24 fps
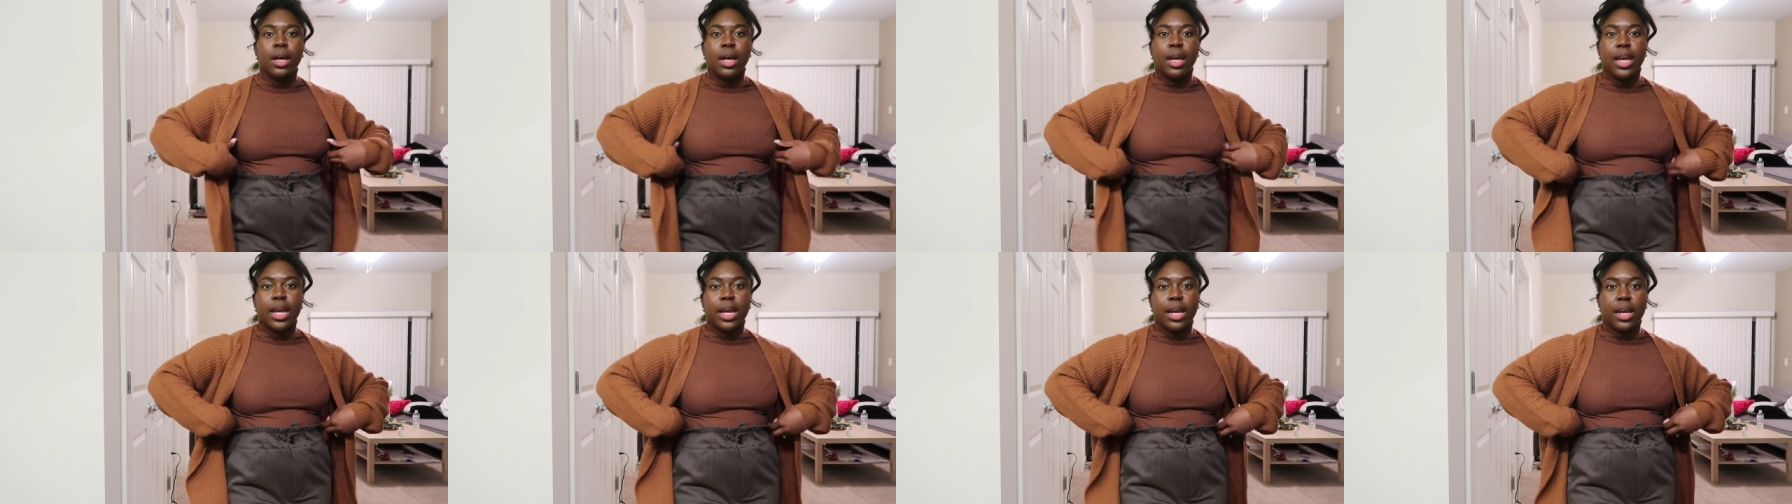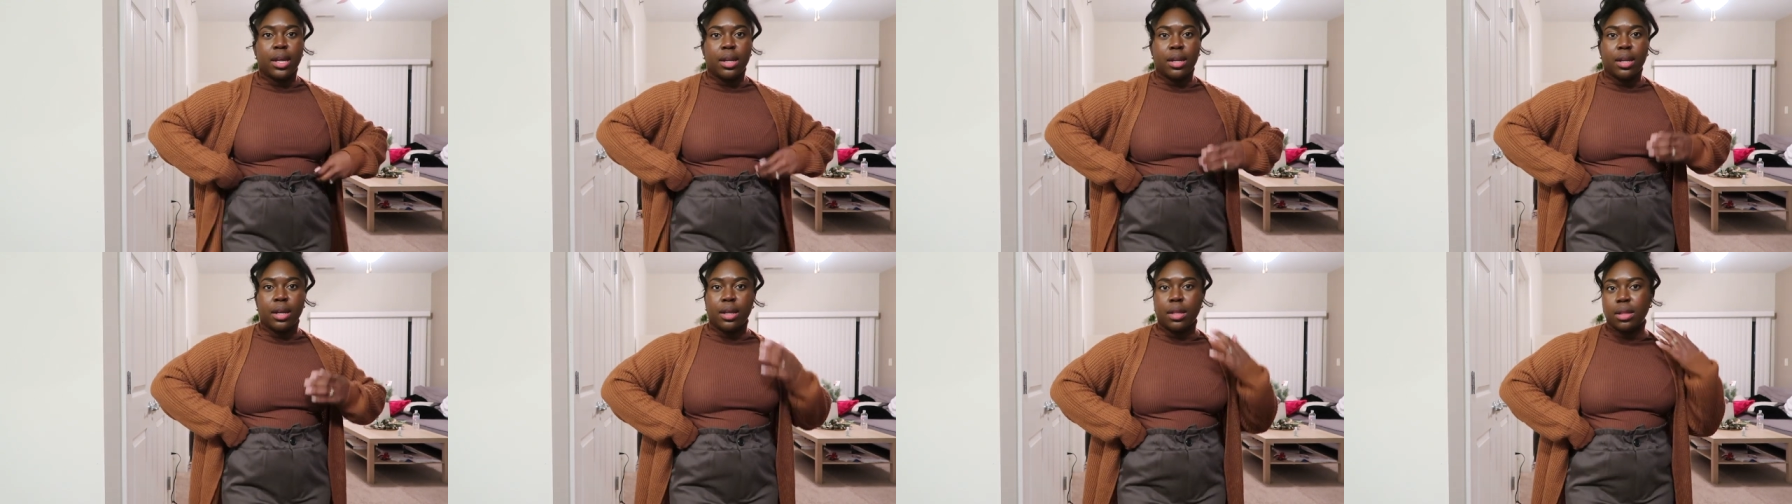
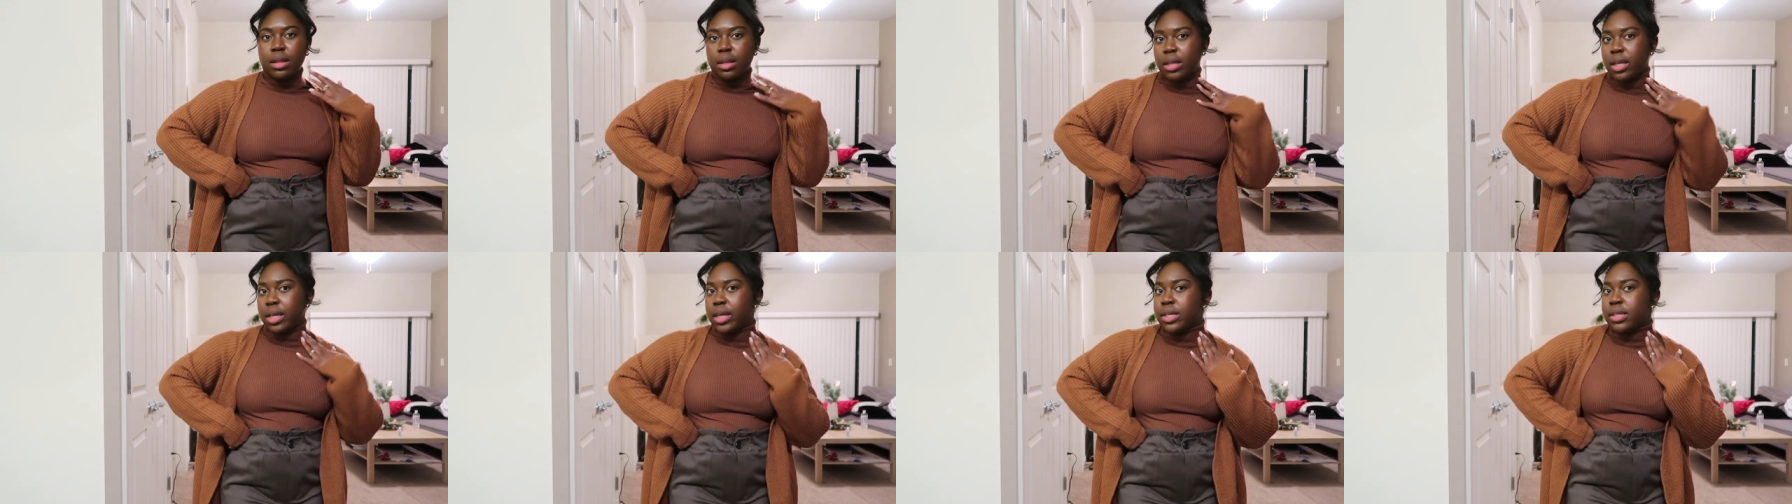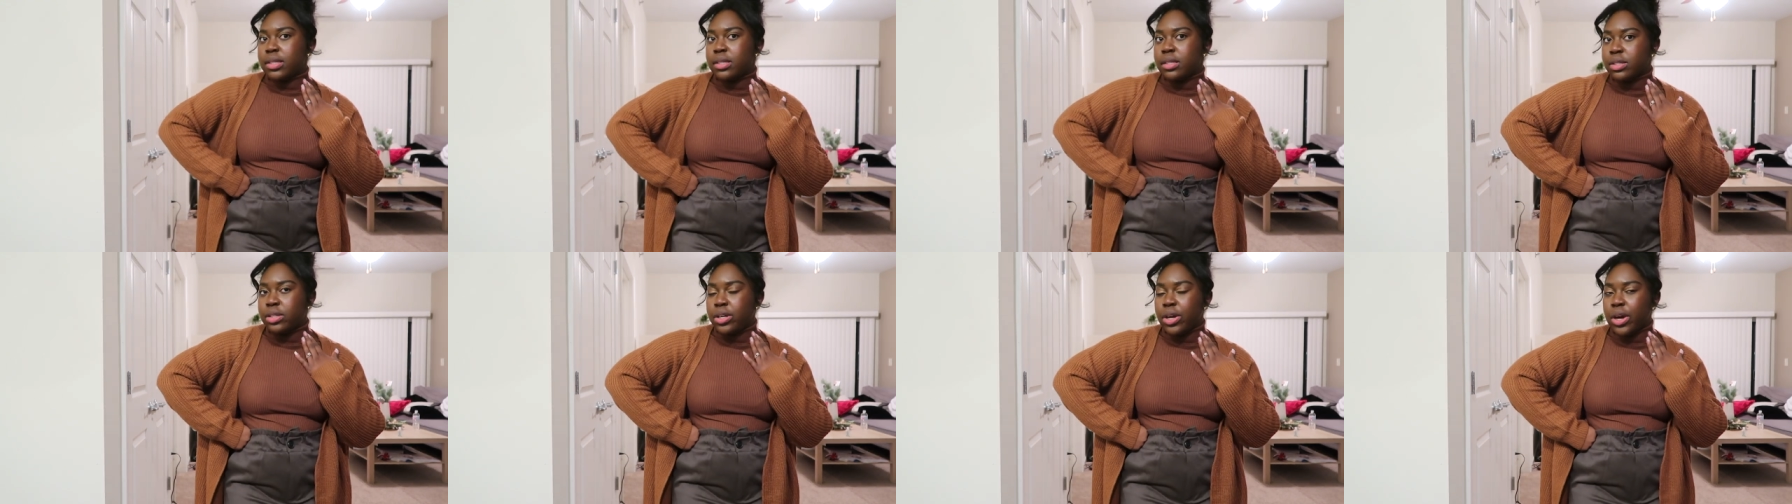and
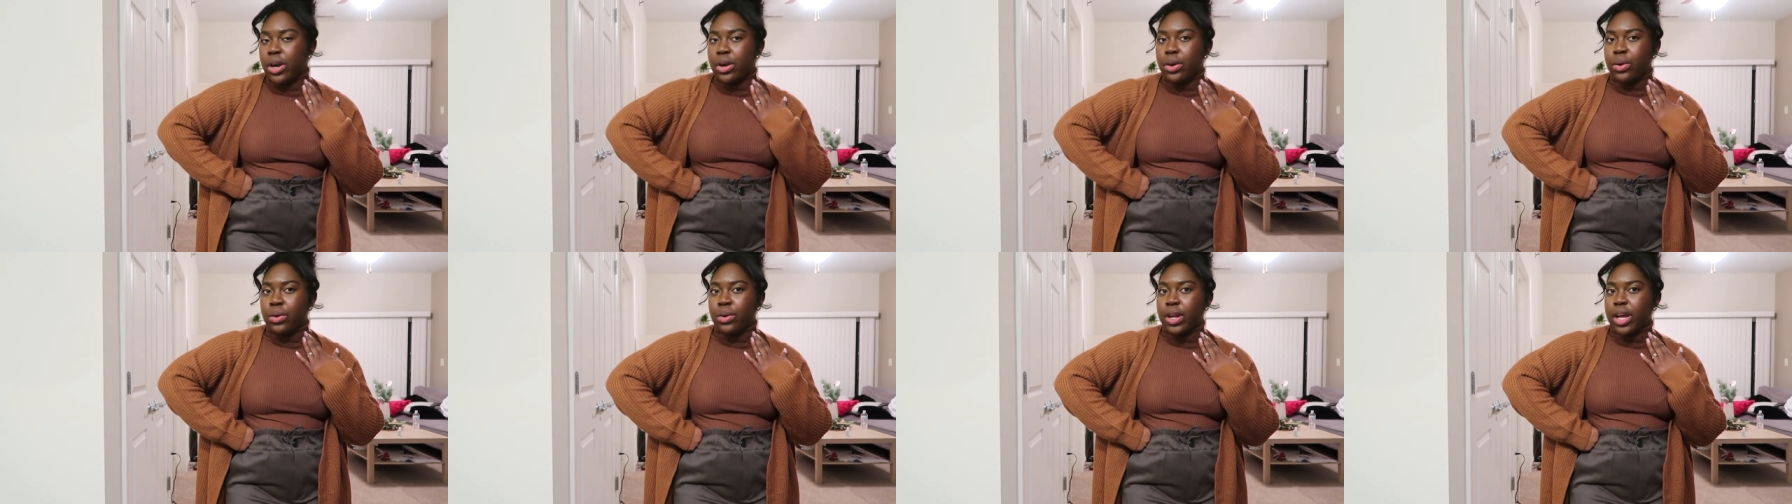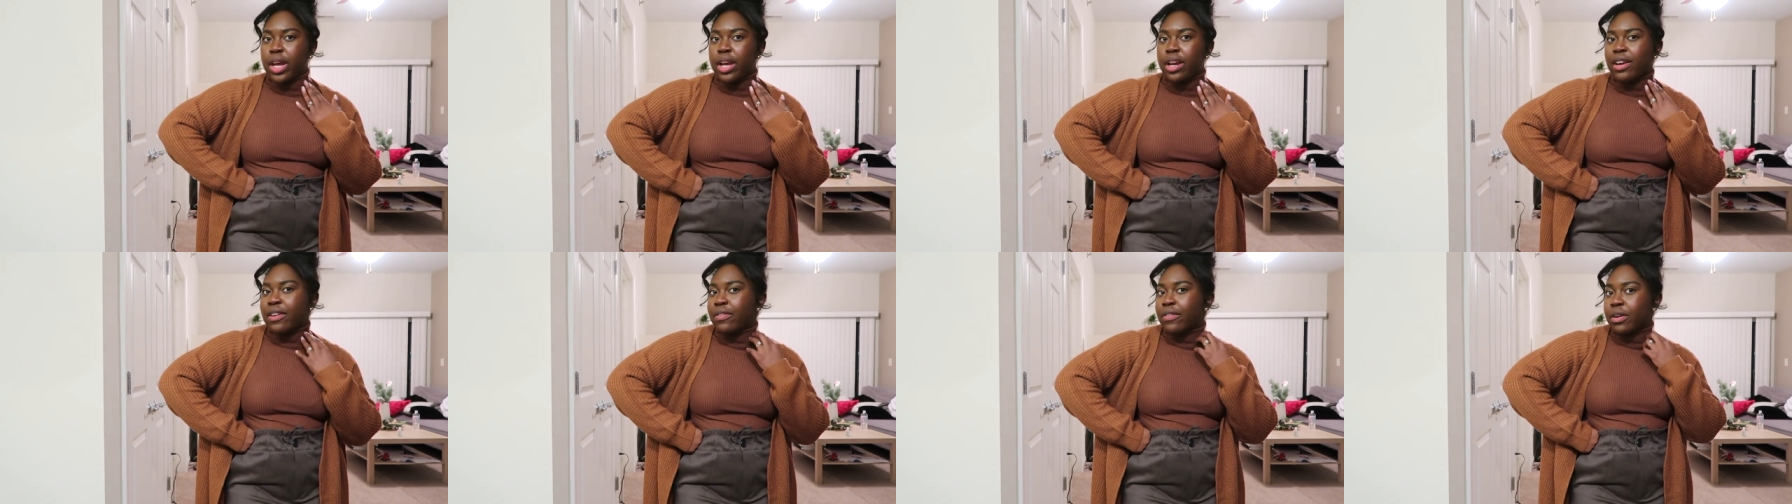this
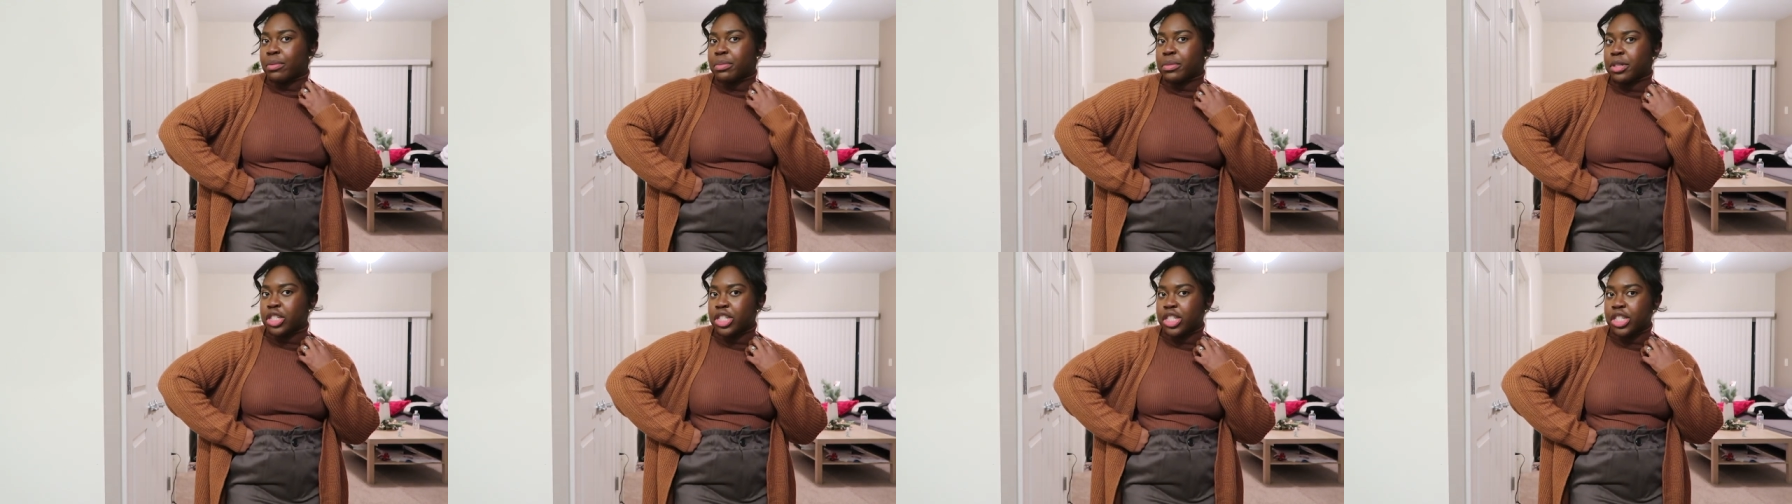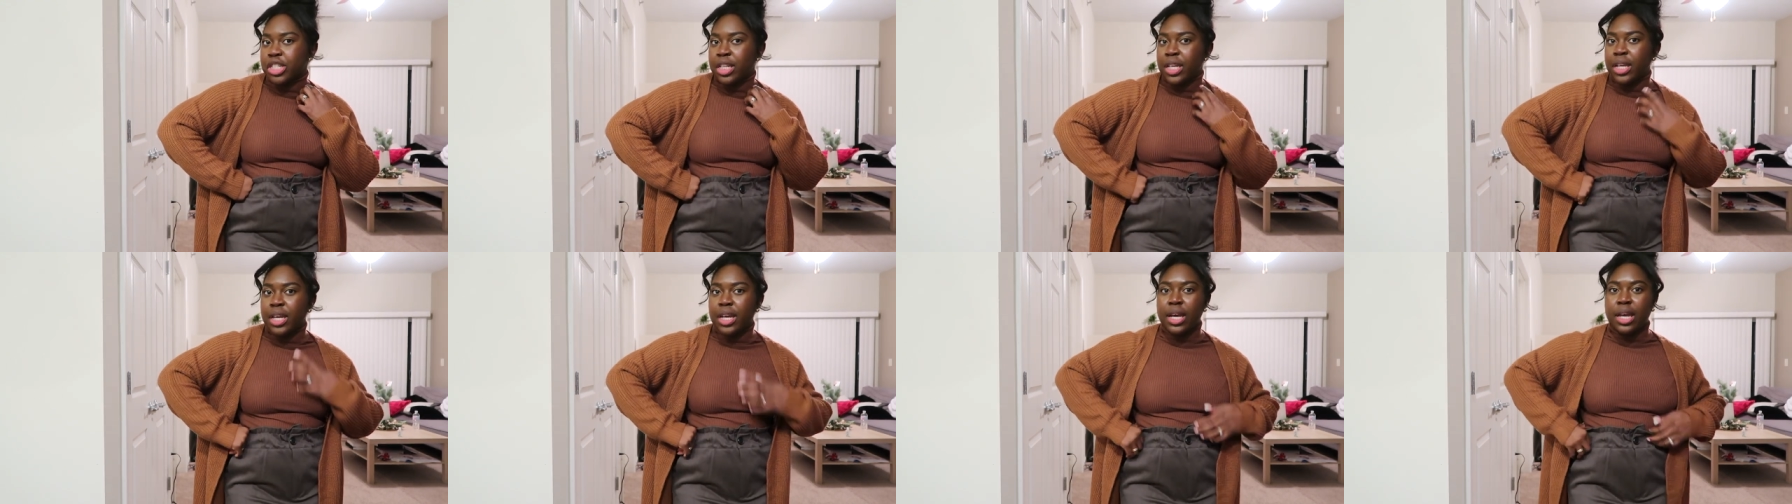turtleneck from
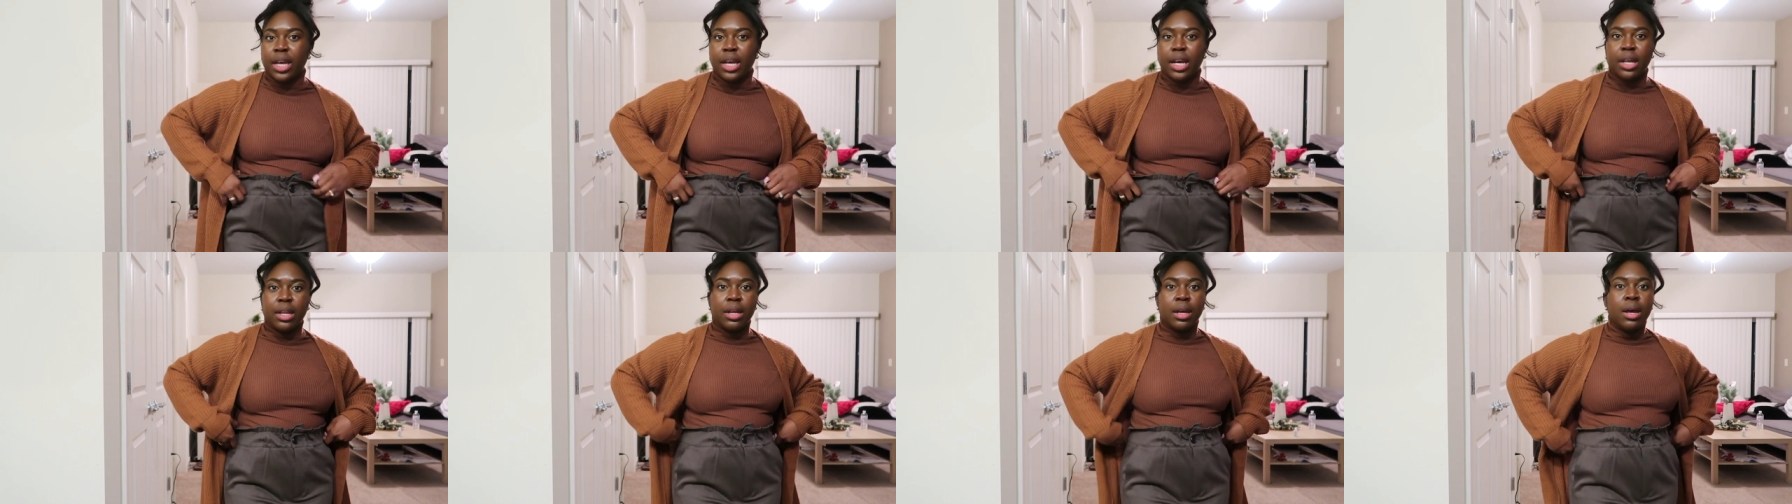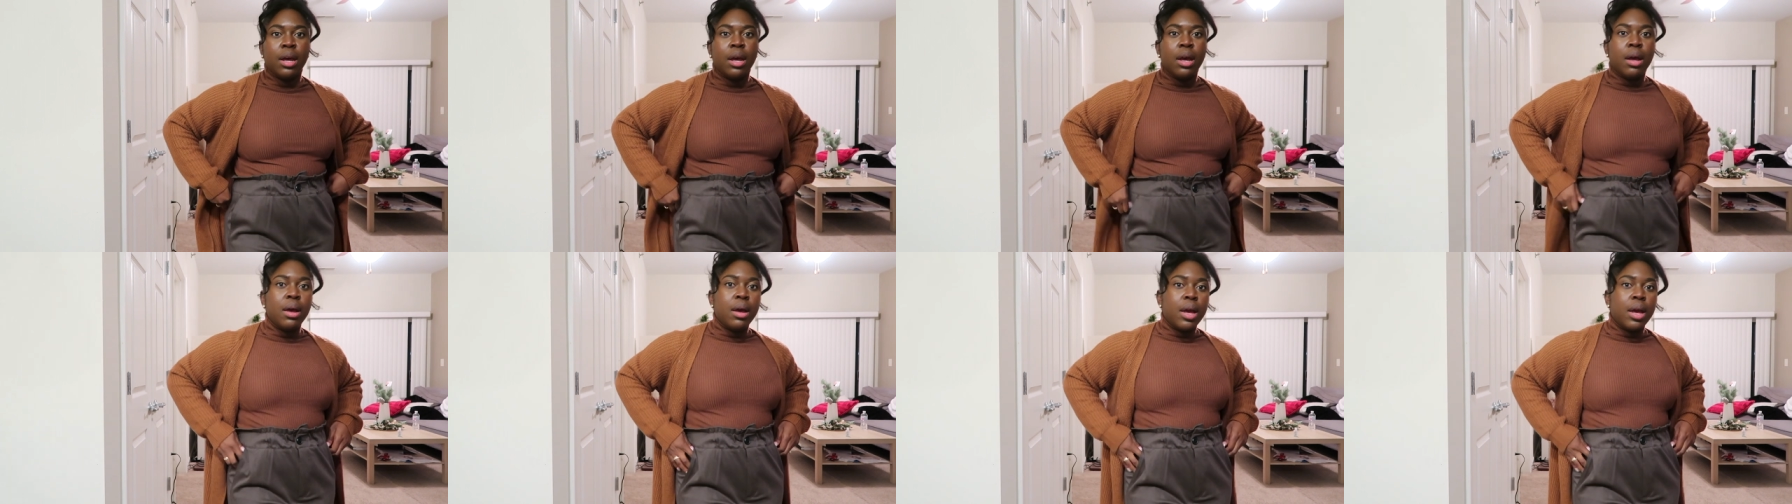Shein,